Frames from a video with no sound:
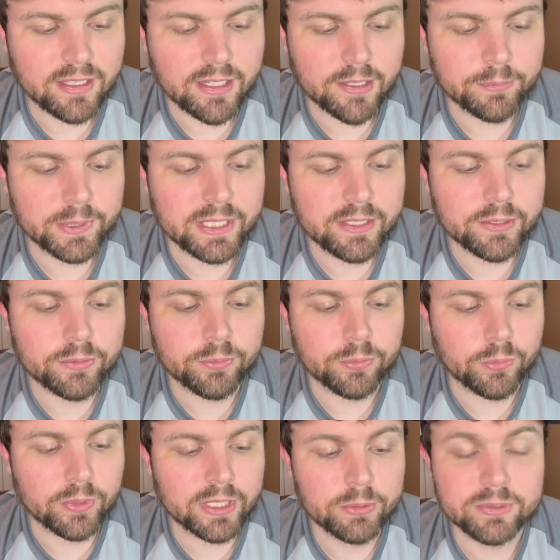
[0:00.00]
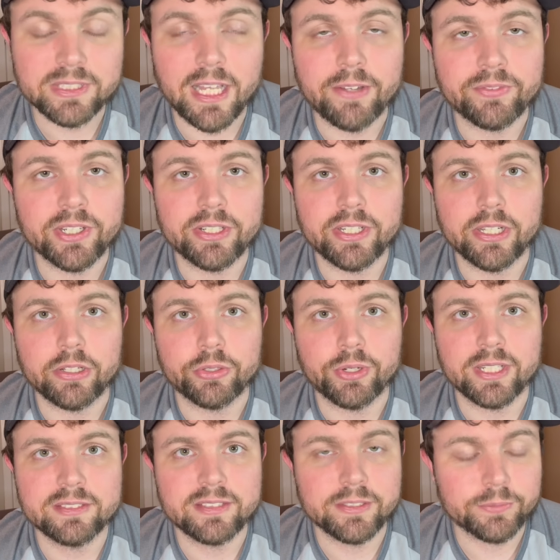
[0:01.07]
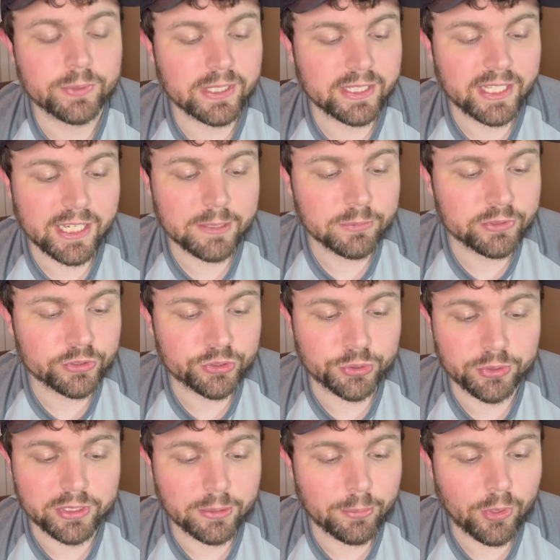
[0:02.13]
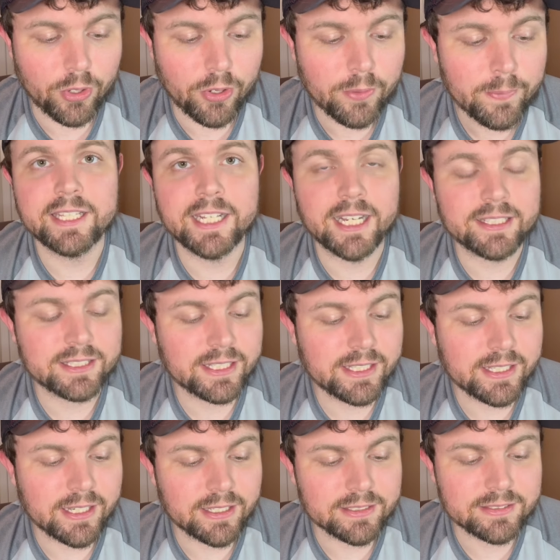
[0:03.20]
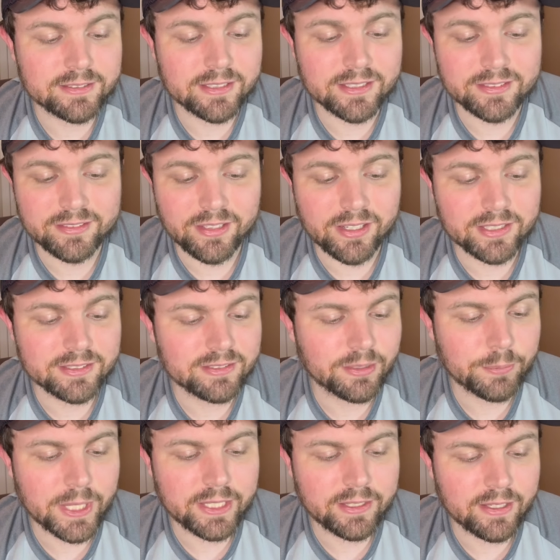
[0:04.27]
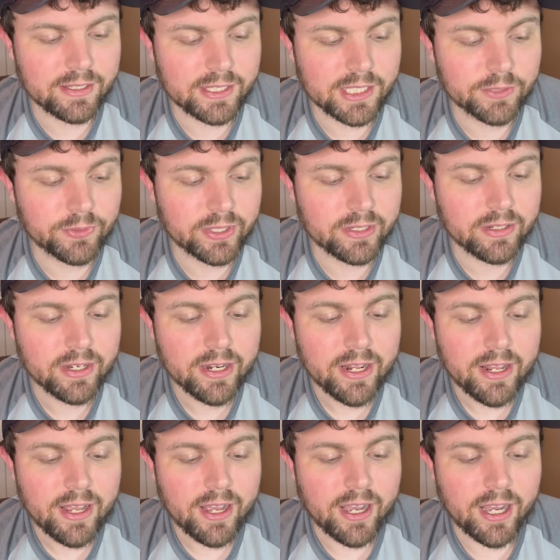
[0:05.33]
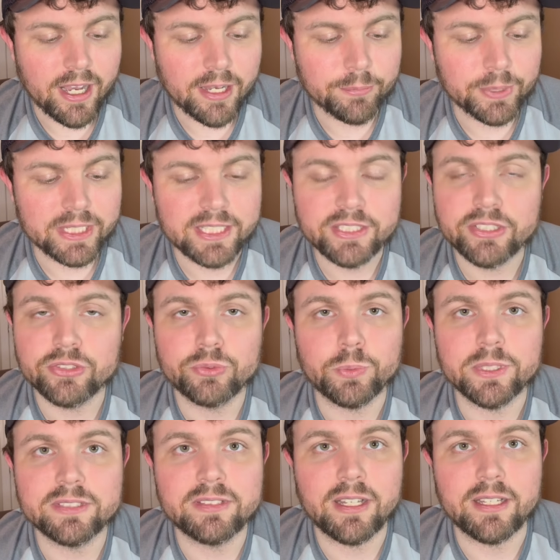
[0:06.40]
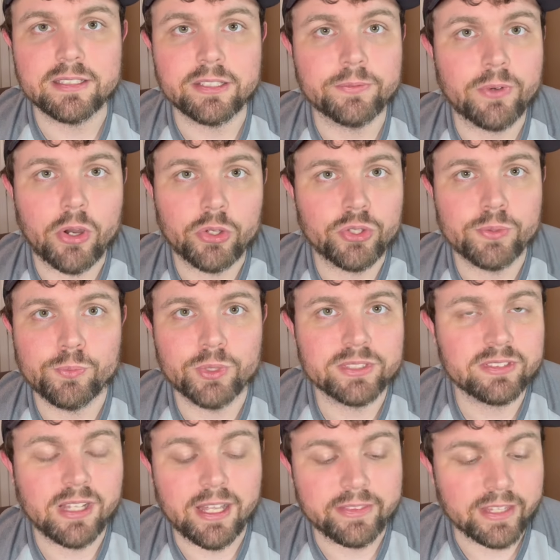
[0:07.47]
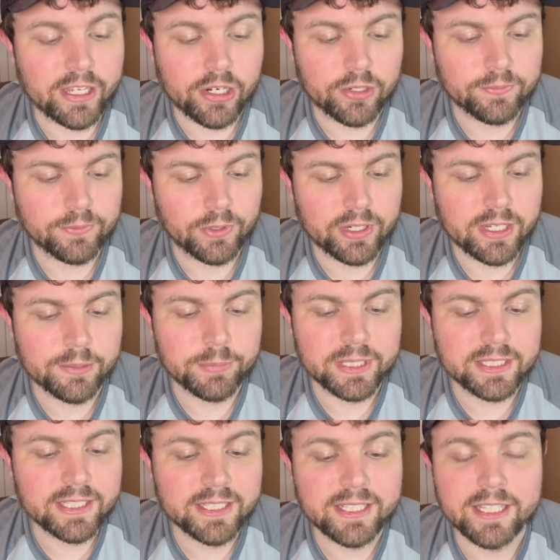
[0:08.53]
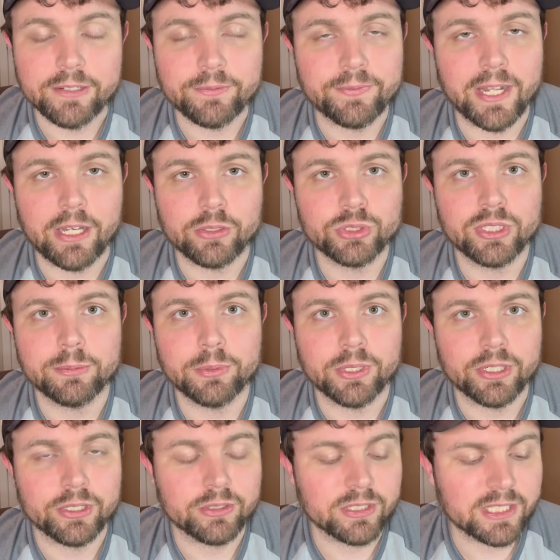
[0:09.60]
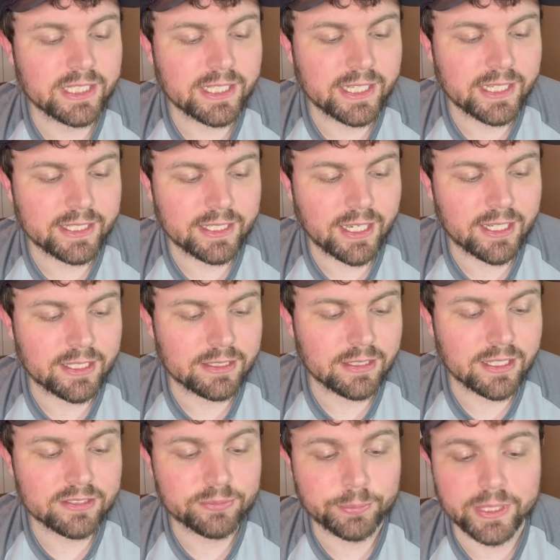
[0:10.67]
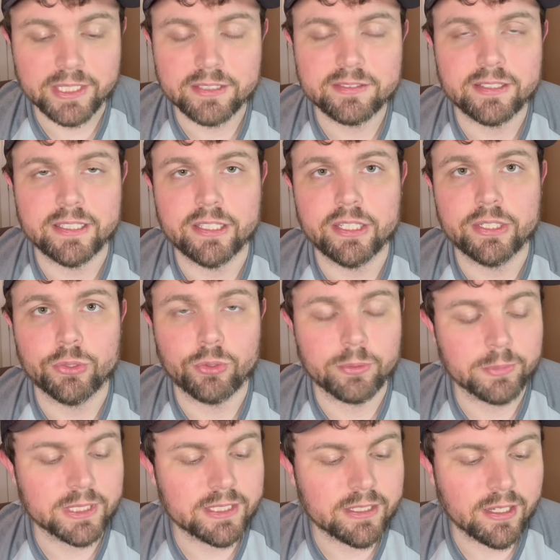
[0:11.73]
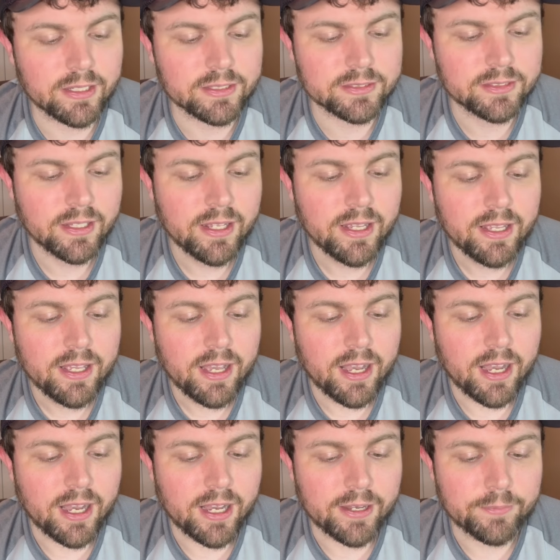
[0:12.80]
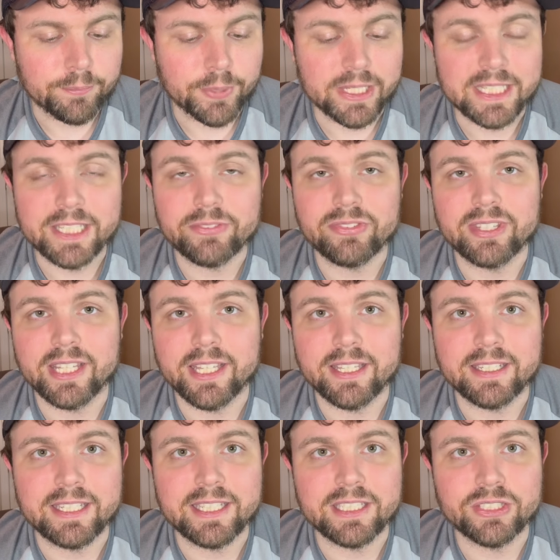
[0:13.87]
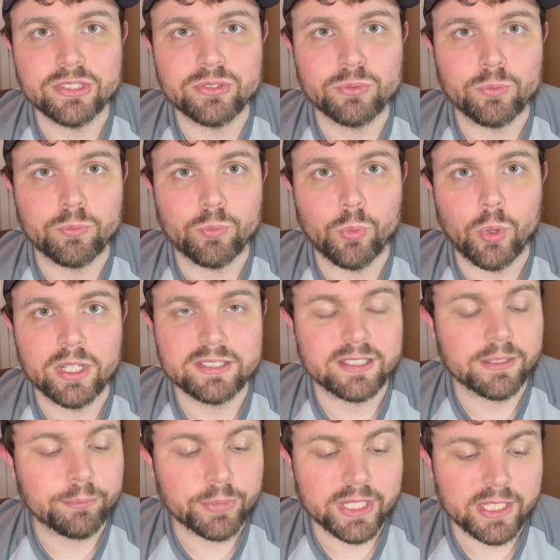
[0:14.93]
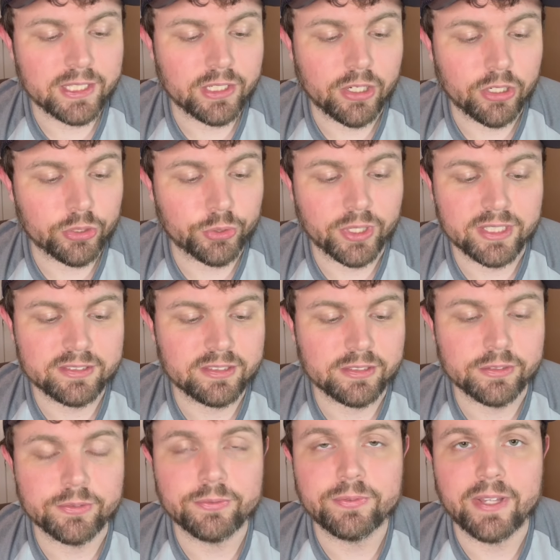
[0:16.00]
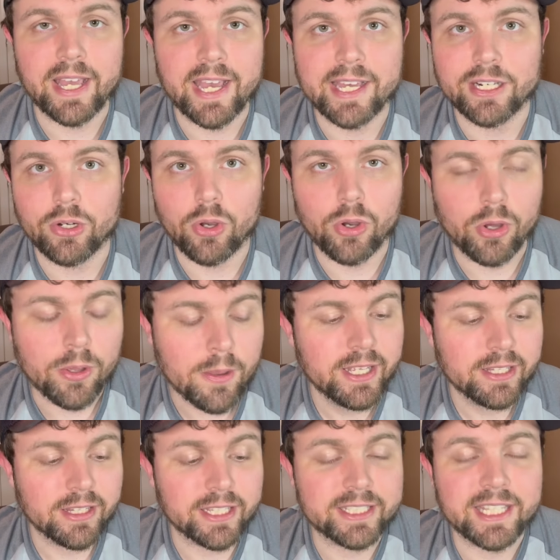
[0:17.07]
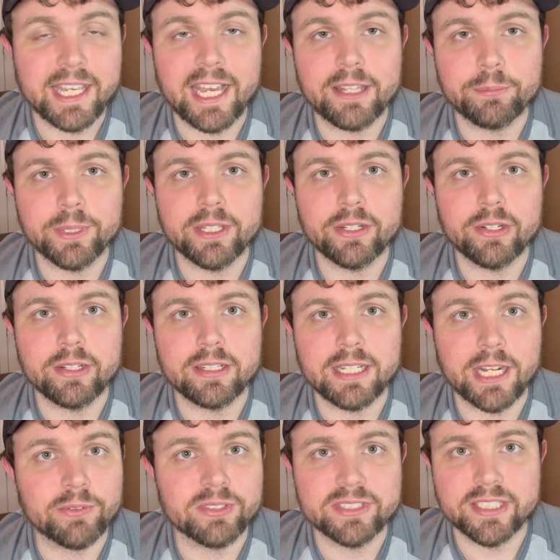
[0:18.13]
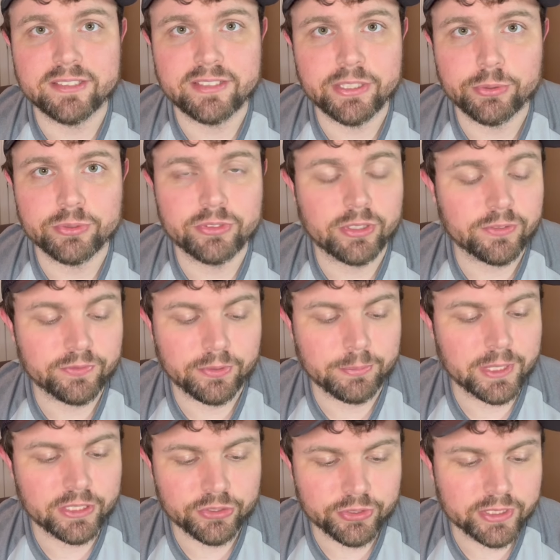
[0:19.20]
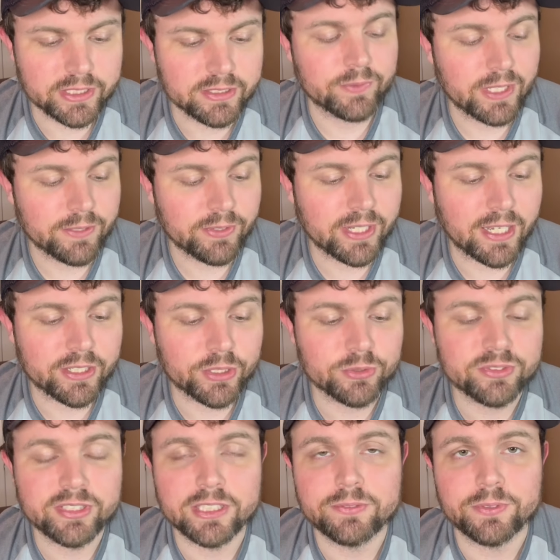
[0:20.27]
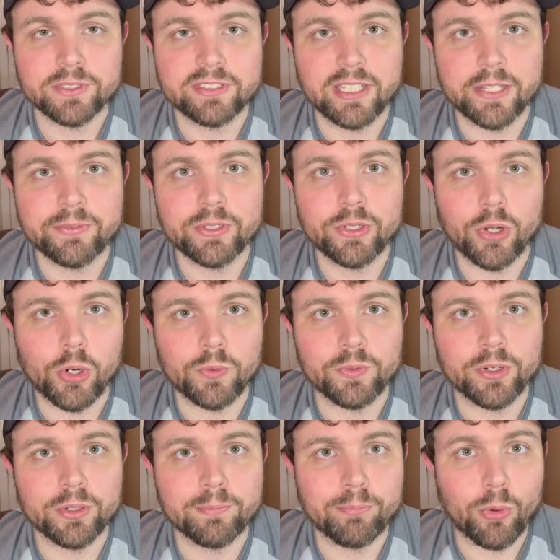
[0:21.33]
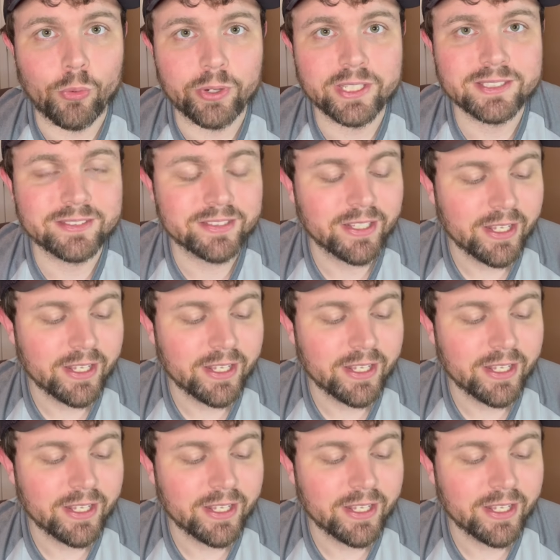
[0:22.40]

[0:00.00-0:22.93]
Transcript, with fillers: Um, he, he was not very aggressive when it came to shooting the ball. He got the assist done to make it even, um, but he just was not, the volume was not there for him. He did get in foul trouble early and got less minutes than he normally does. Um, but even then he just wasn't being aggressive at all like he had been ever since he returned from injury if a guy goes six for seven over points.